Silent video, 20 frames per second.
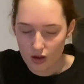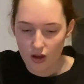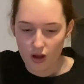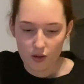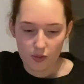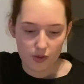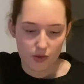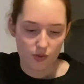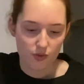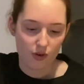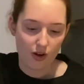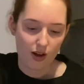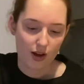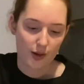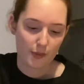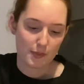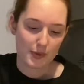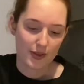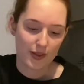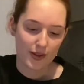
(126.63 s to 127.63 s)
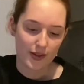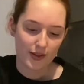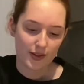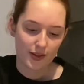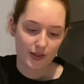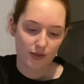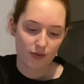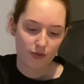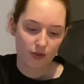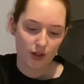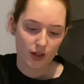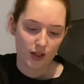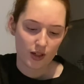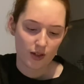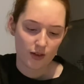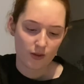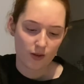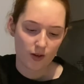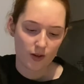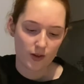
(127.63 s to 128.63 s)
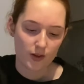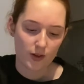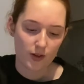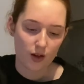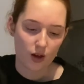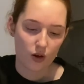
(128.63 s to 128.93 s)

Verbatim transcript: was right, but this is really nice.